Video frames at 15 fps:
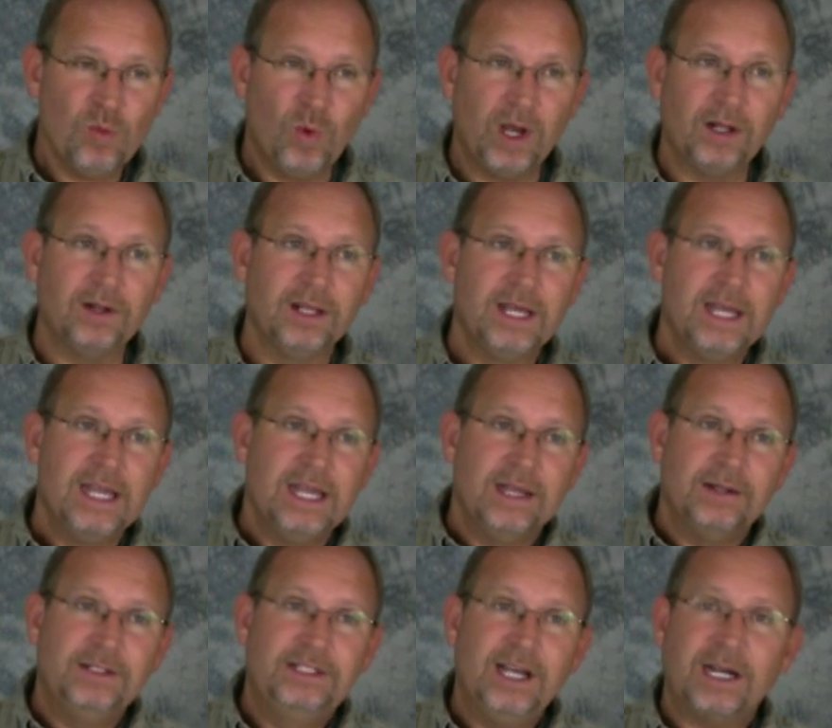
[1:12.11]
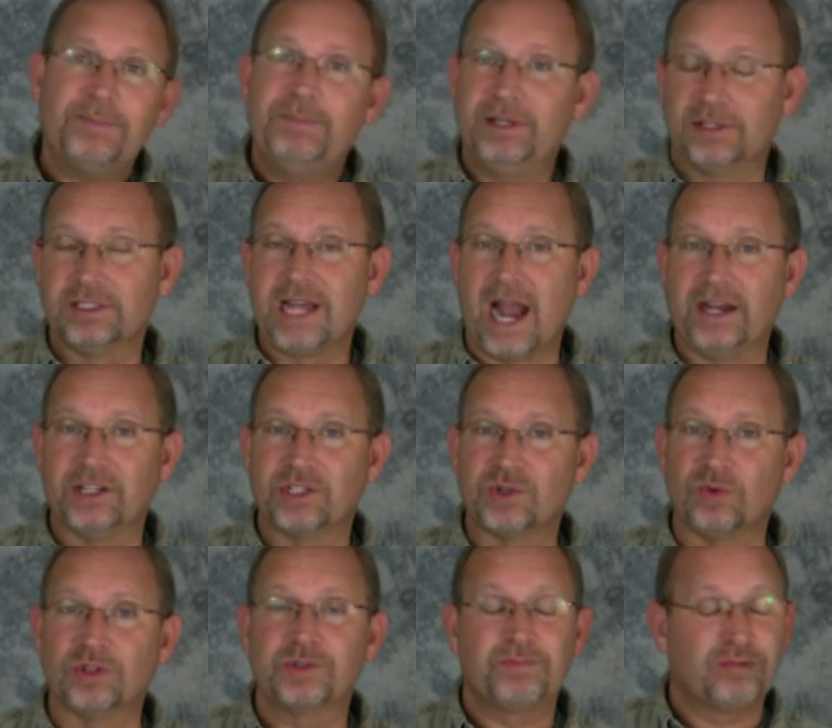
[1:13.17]
Well, duck-billed
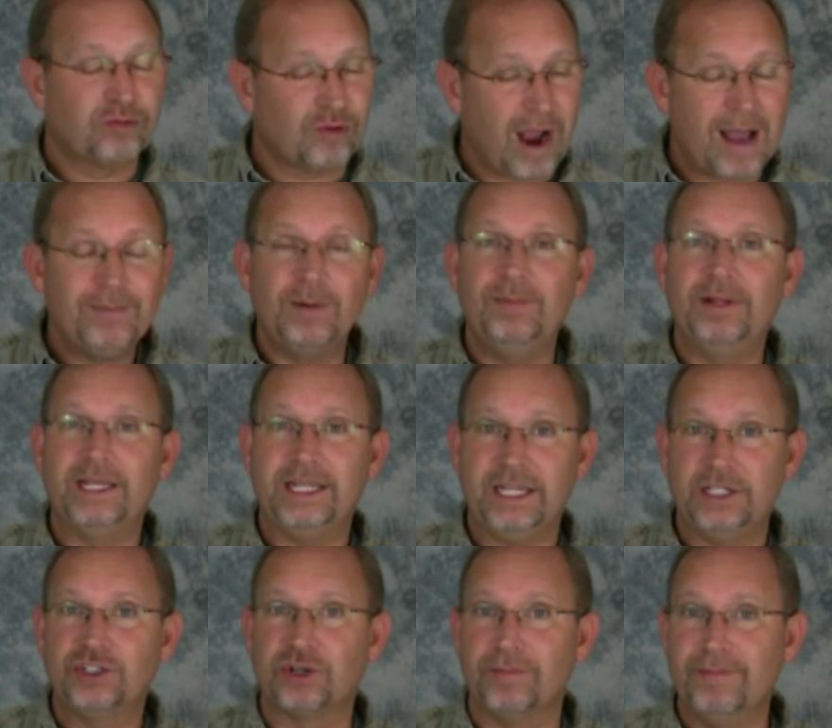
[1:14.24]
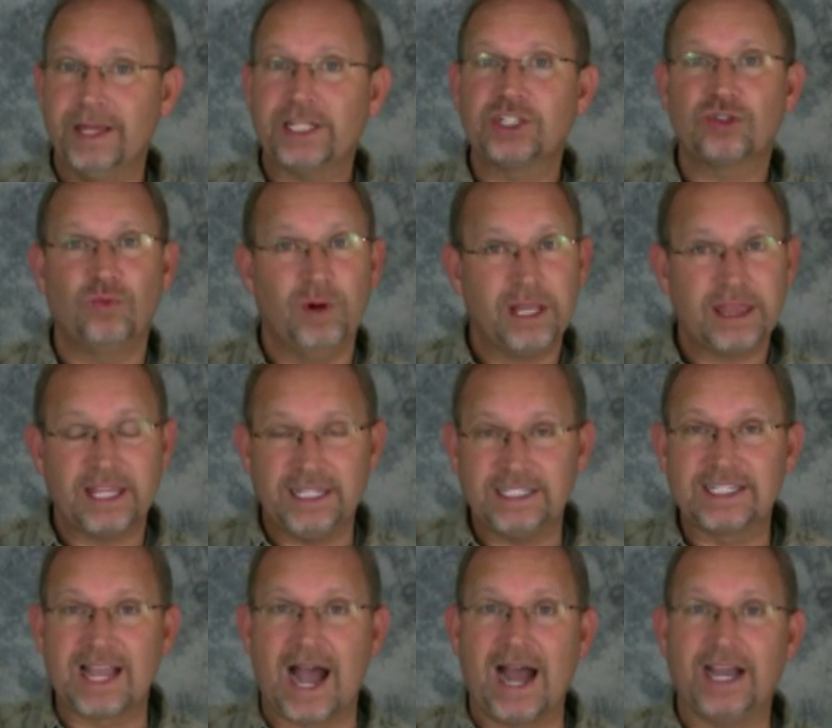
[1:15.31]
dinosaurs probably intermixed with
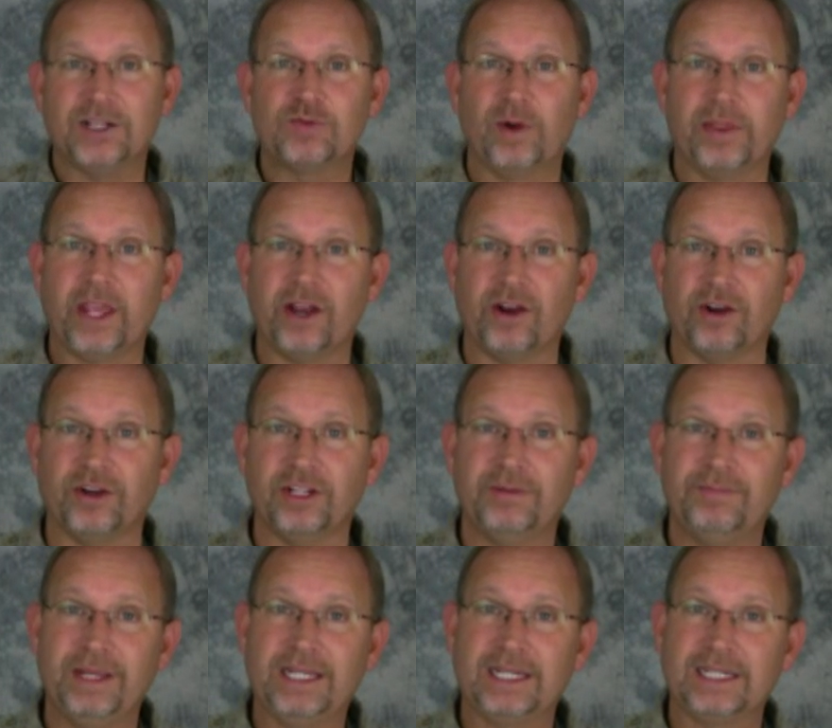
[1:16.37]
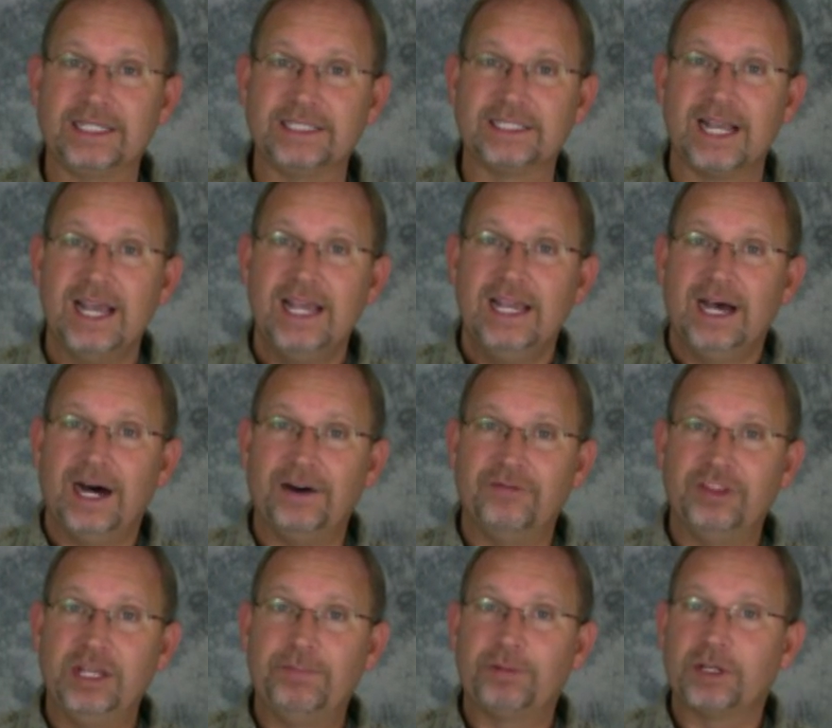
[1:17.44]
these guys when they herded because
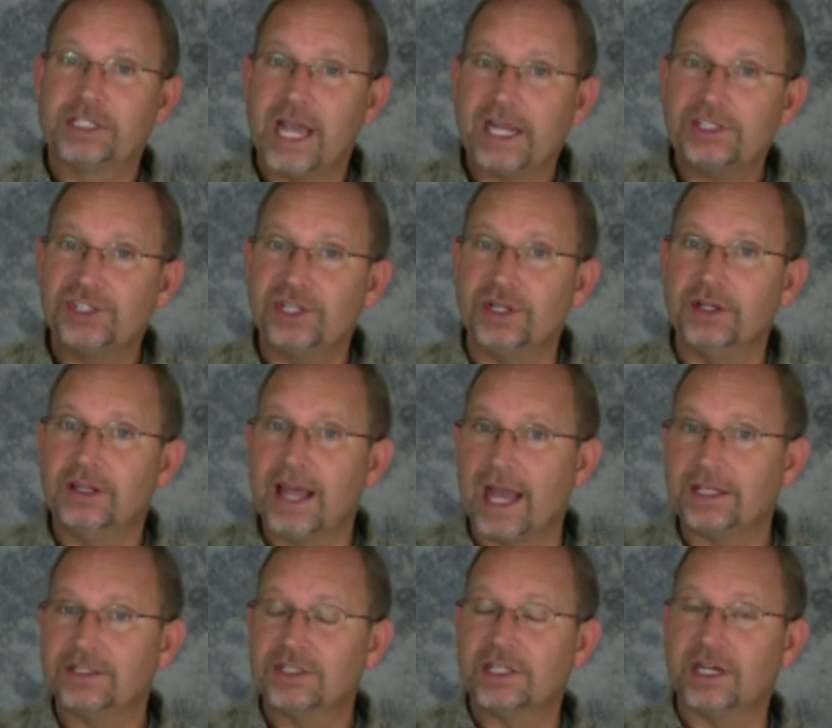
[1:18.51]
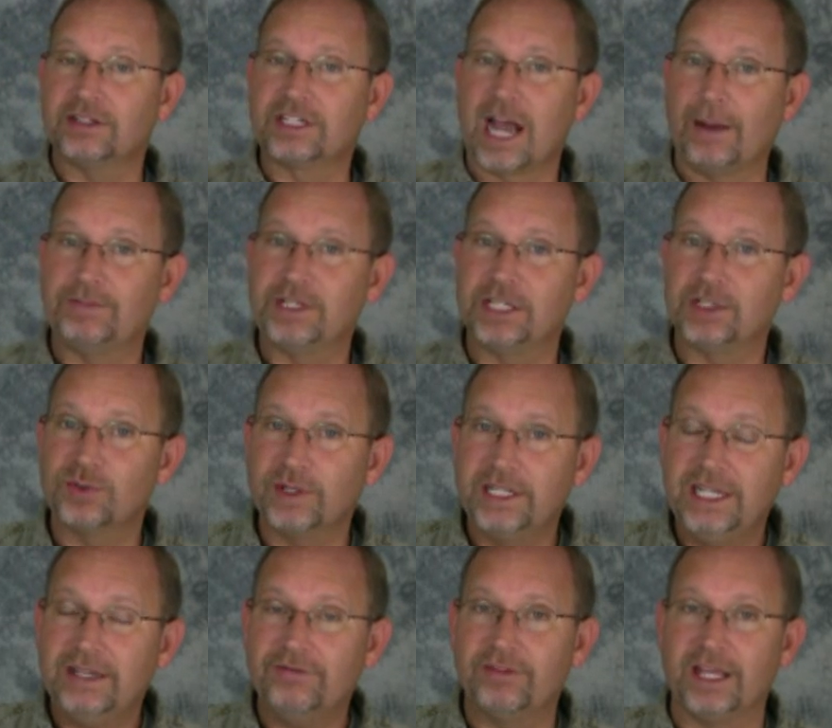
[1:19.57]
of the protection that ceratopsians
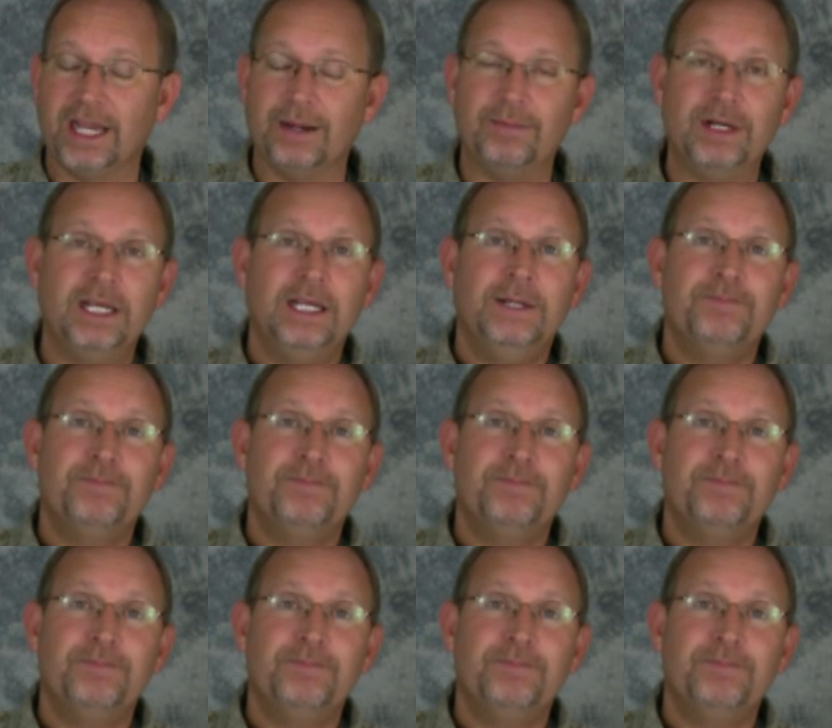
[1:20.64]
would give them.